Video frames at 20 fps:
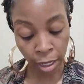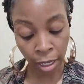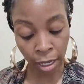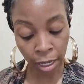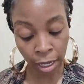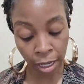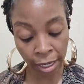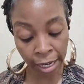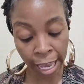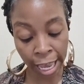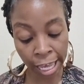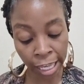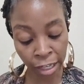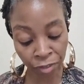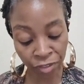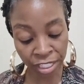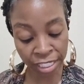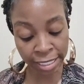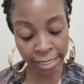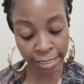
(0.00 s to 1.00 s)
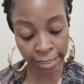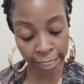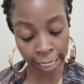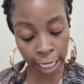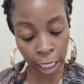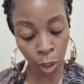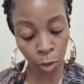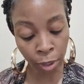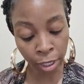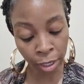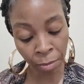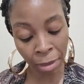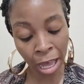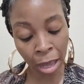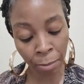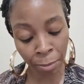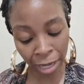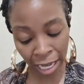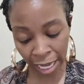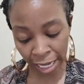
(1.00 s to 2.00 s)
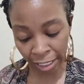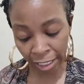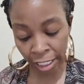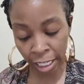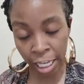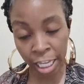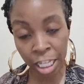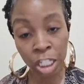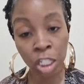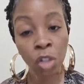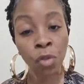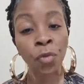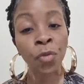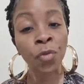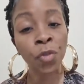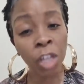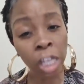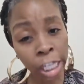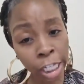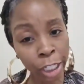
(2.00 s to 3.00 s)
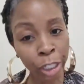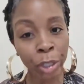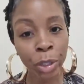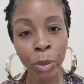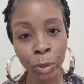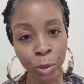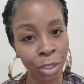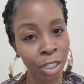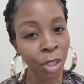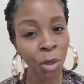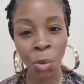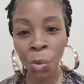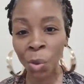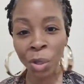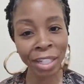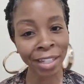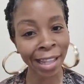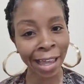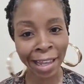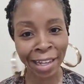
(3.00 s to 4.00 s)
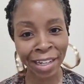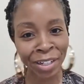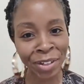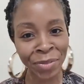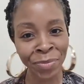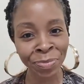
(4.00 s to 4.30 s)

and every cell in my body is filled with life.